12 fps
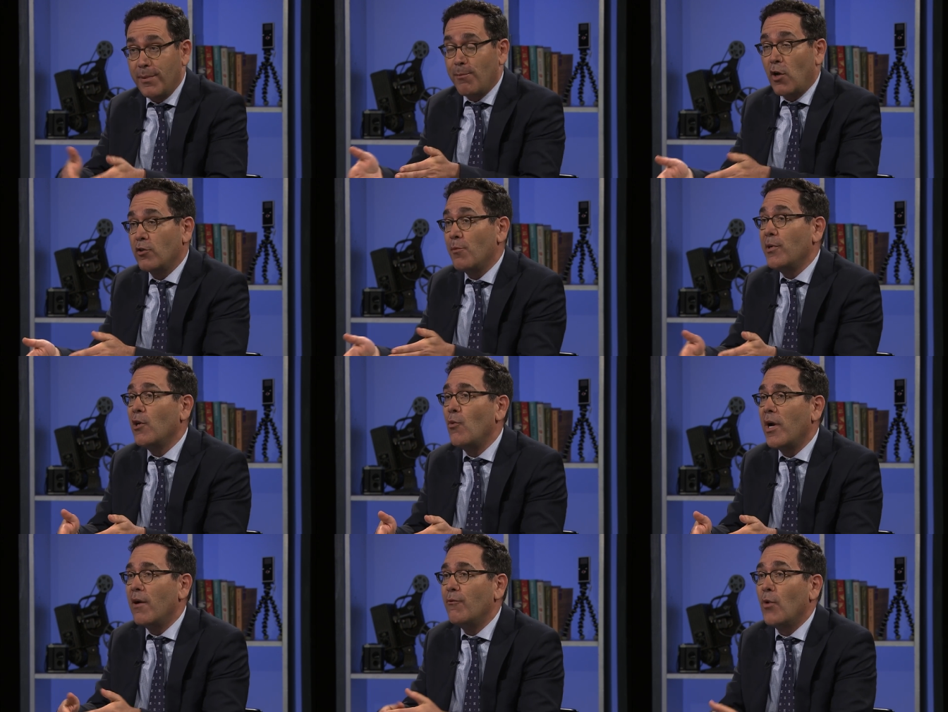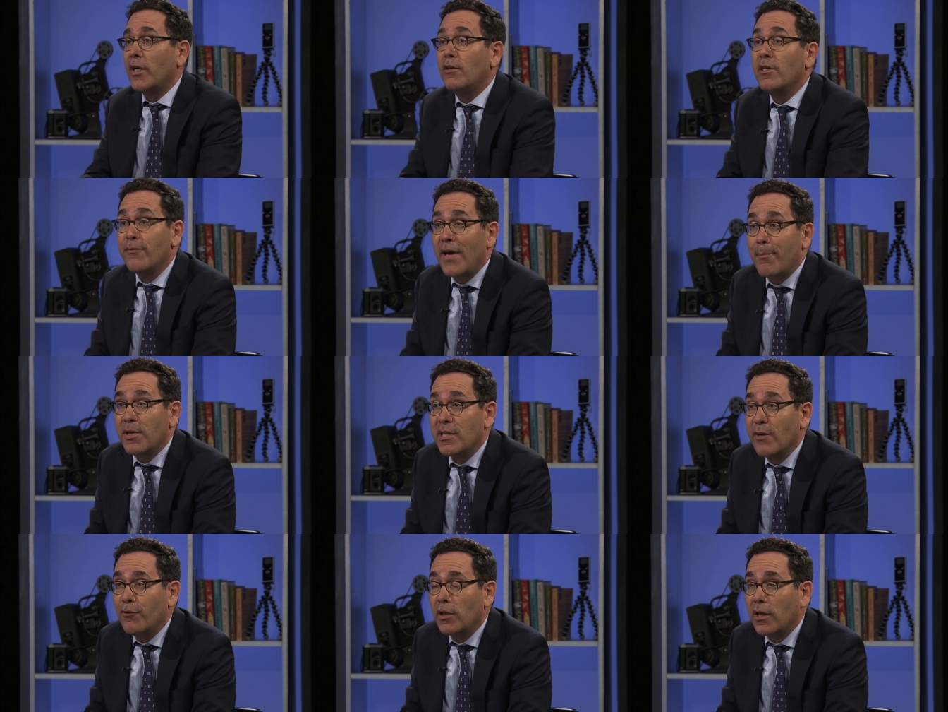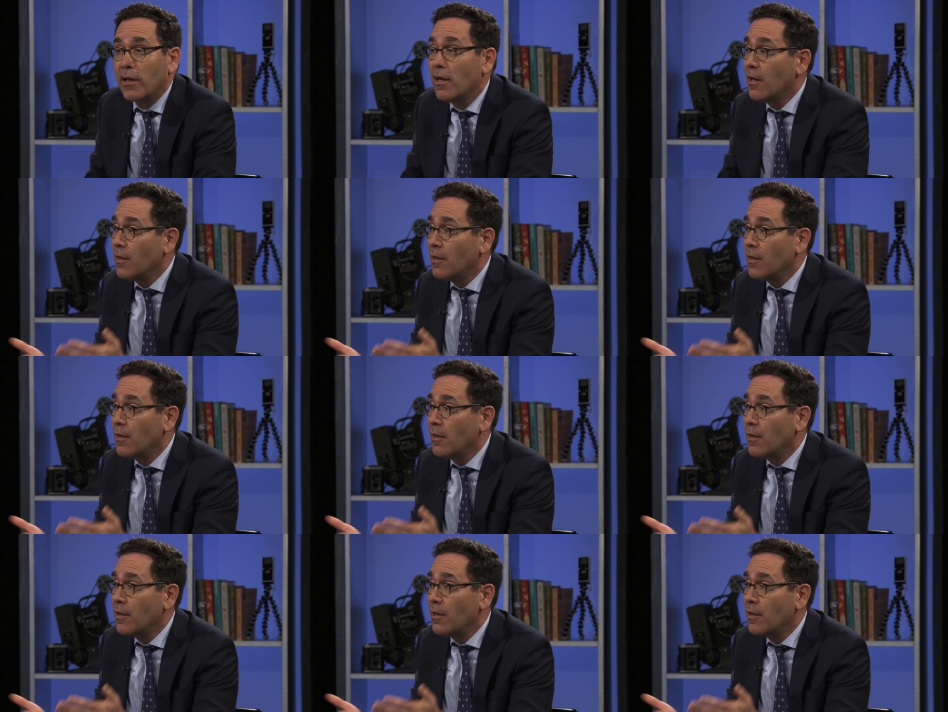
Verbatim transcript: also be aware of what could have happened differently.